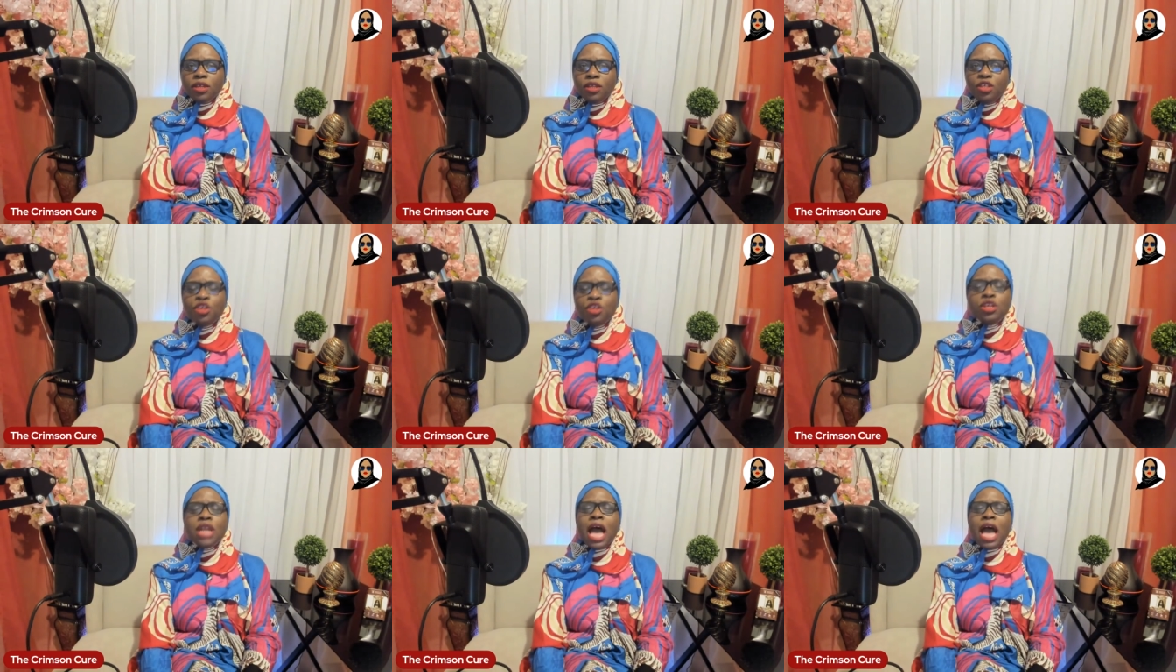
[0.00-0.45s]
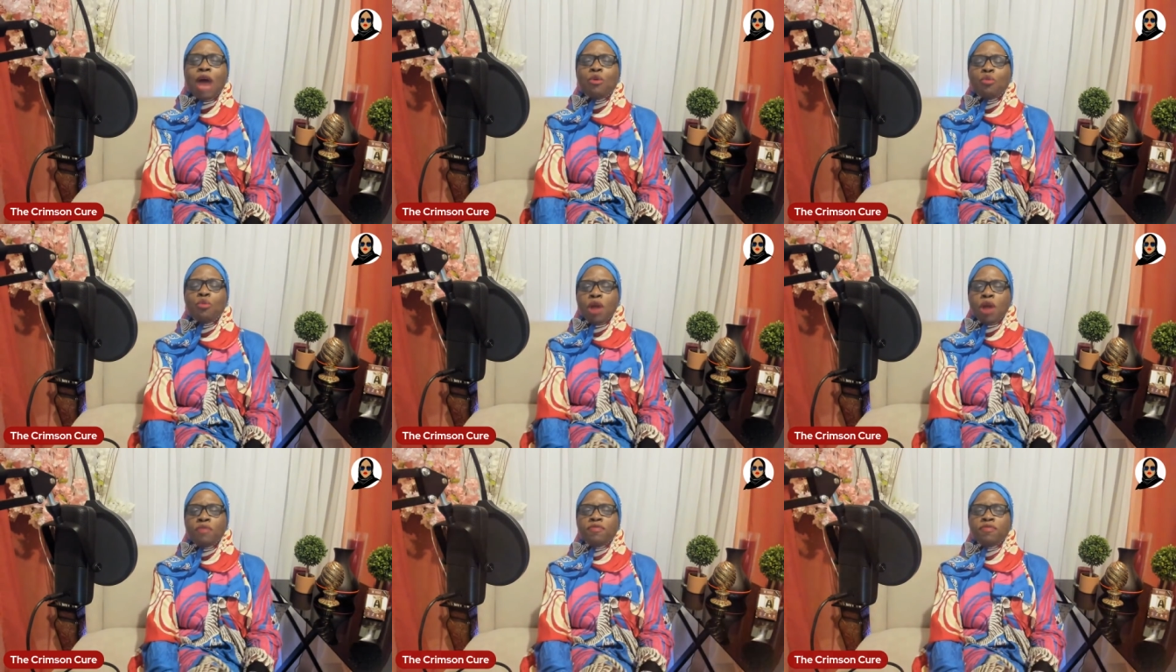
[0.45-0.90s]
You're not
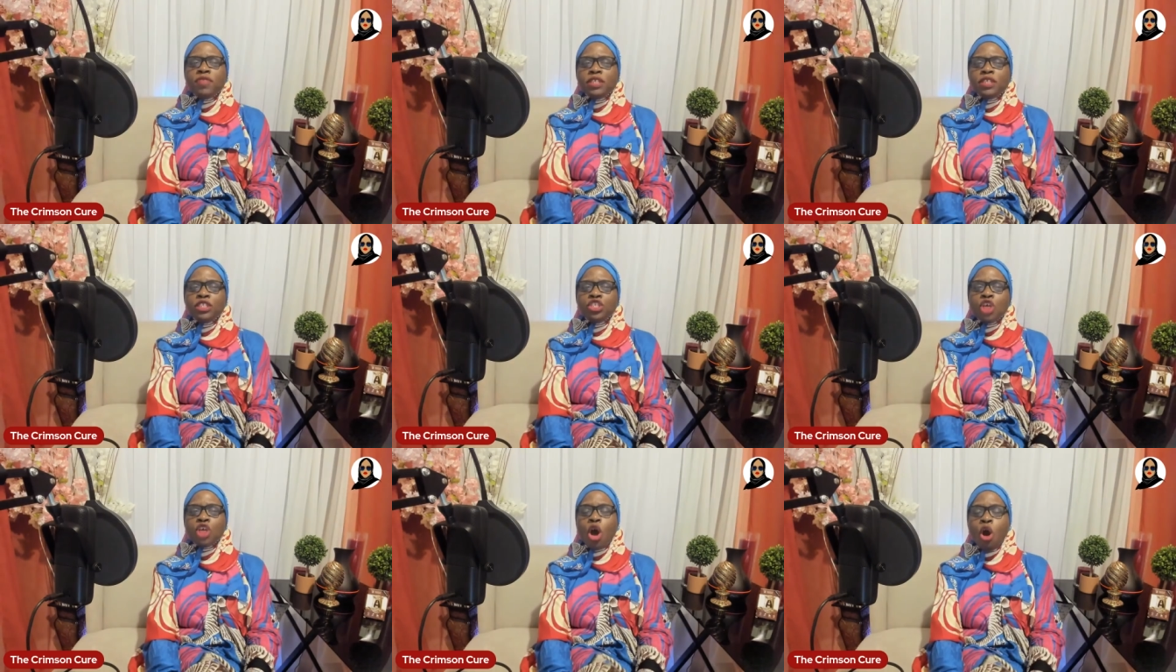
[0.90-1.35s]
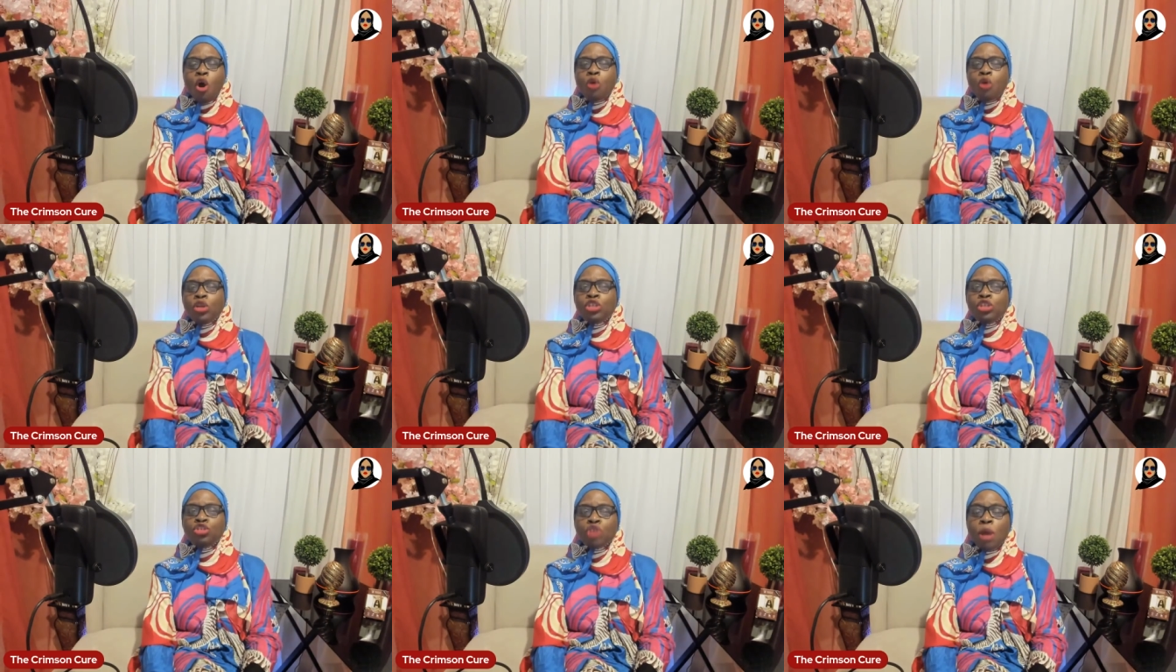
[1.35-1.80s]
worth the toll,
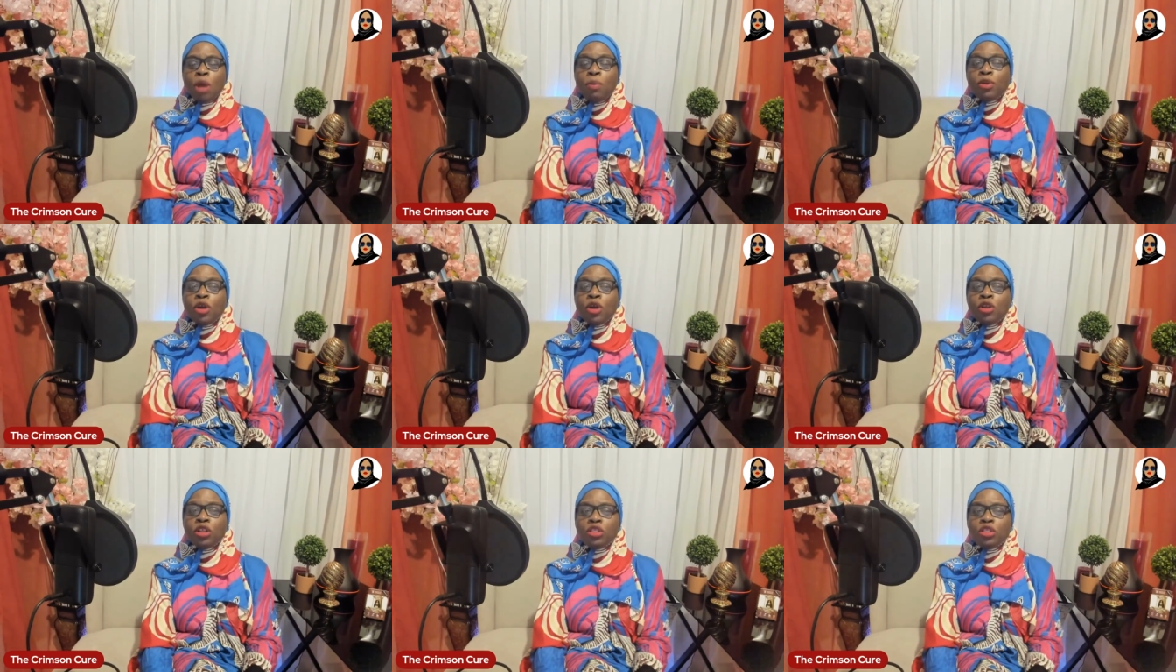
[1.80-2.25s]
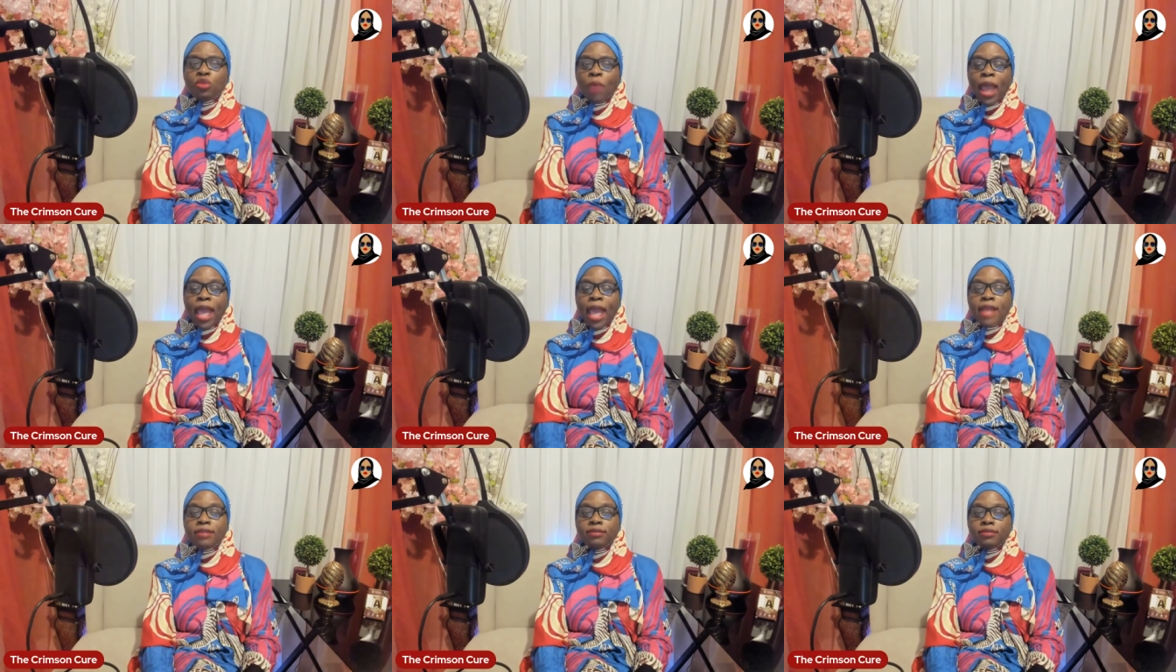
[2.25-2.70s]
the trouble, or the
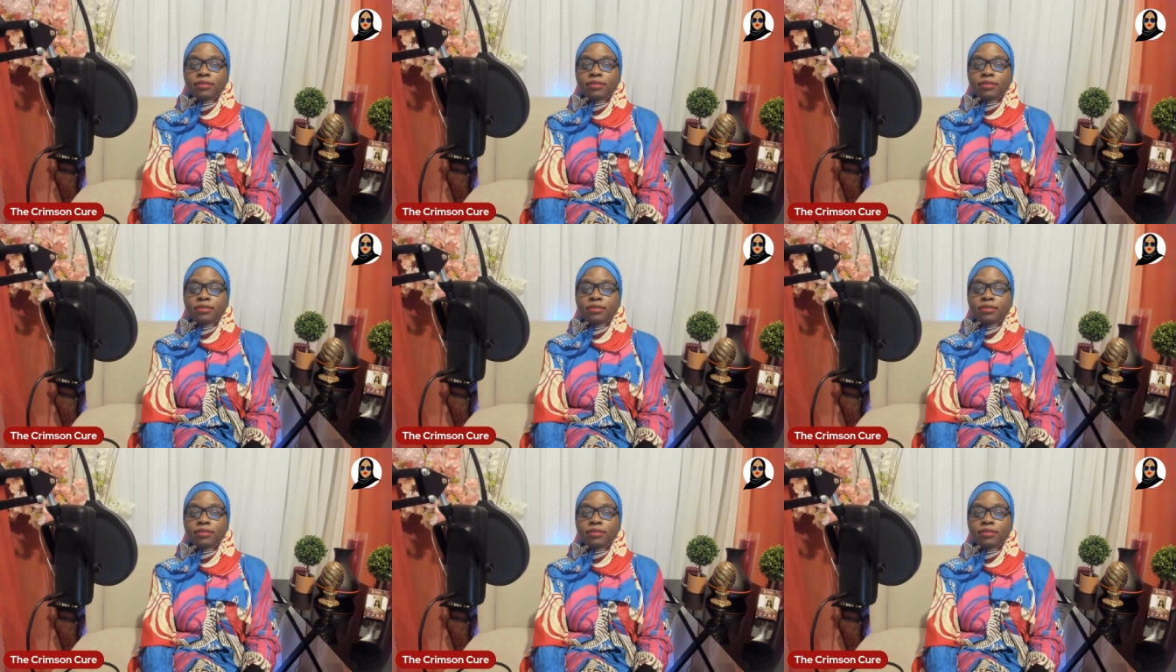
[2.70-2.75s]
threat.